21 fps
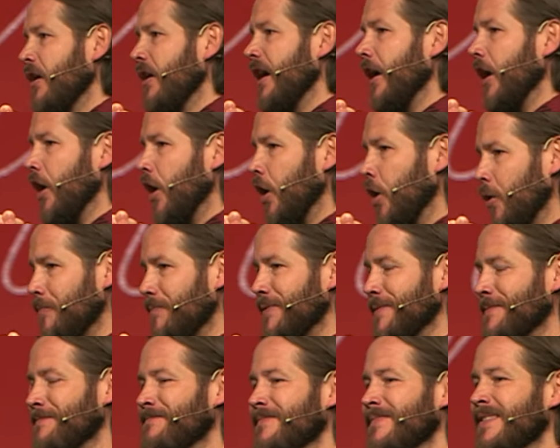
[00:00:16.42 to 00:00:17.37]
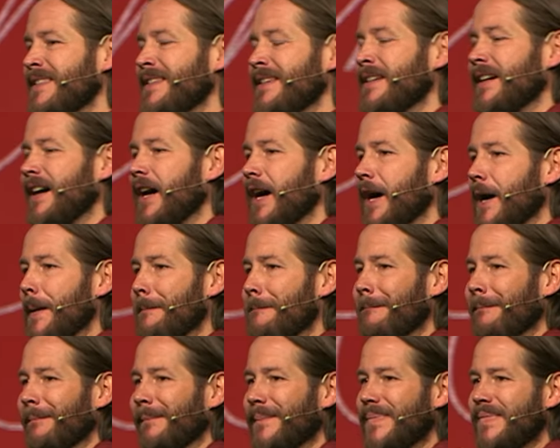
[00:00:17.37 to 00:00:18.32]
right, hope.
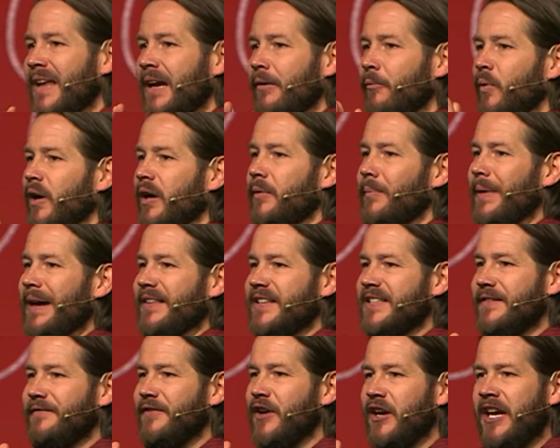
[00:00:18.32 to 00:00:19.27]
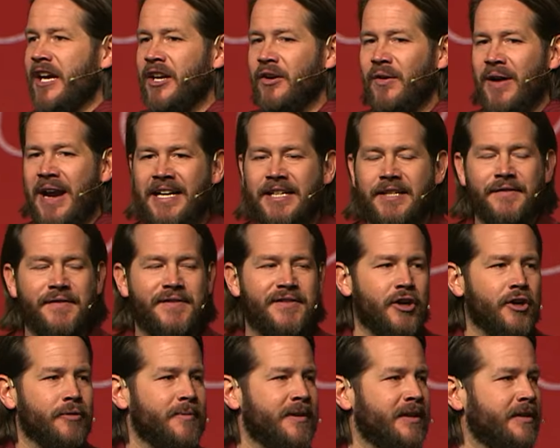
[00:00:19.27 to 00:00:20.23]
Um, we're going to make this a very interactive
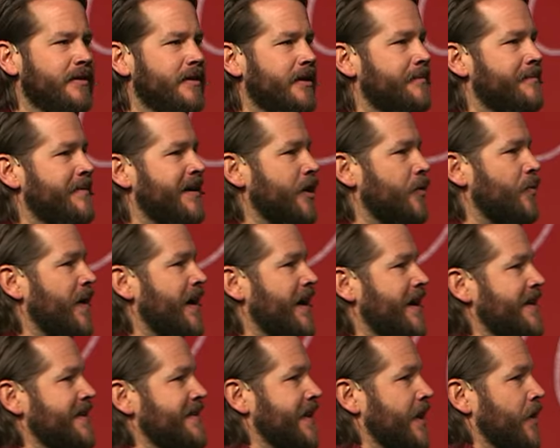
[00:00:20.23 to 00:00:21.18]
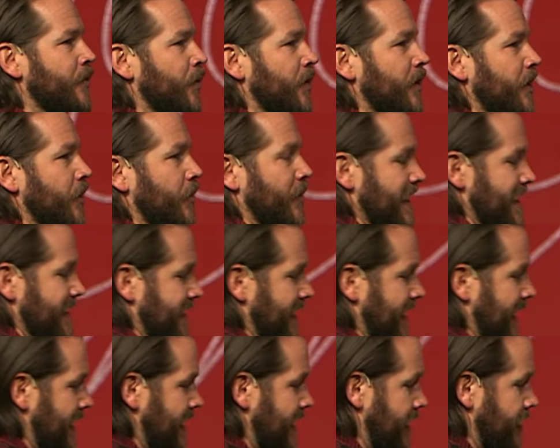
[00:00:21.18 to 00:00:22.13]
sermon in many ways. And one of the ways
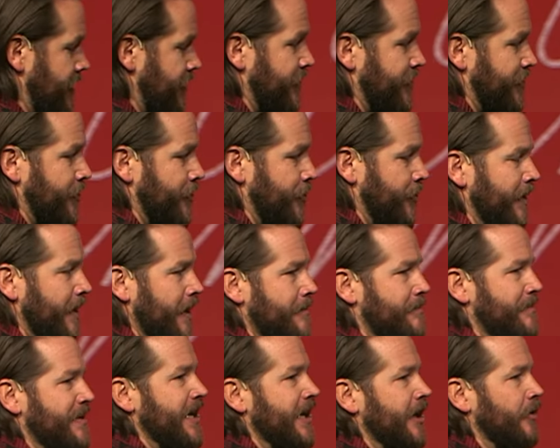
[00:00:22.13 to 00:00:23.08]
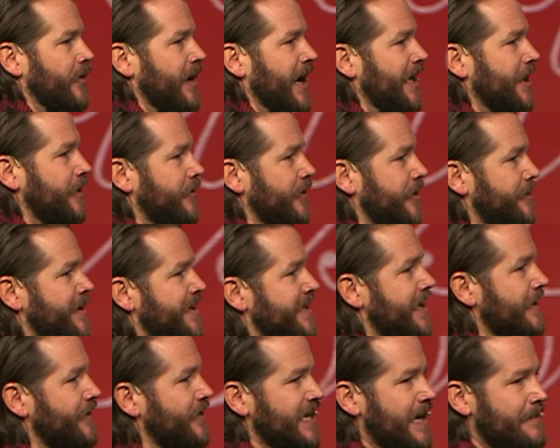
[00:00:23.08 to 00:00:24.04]
that I need you to be interactive with me is
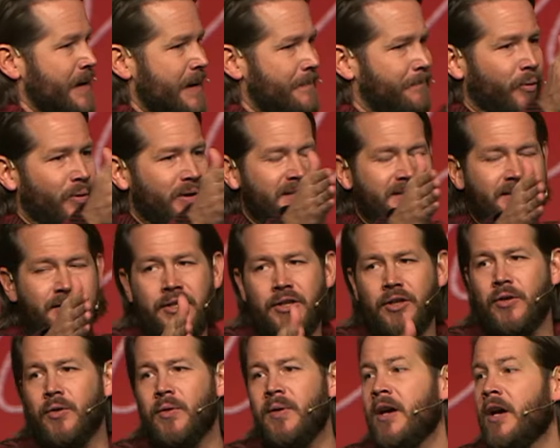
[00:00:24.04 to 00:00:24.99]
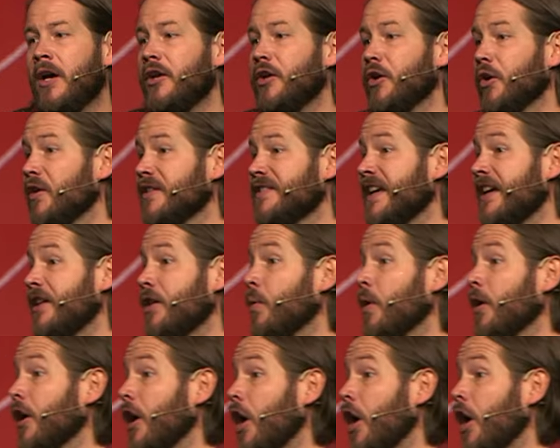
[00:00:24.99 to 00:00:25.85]
every time I point to you, you're going to say the word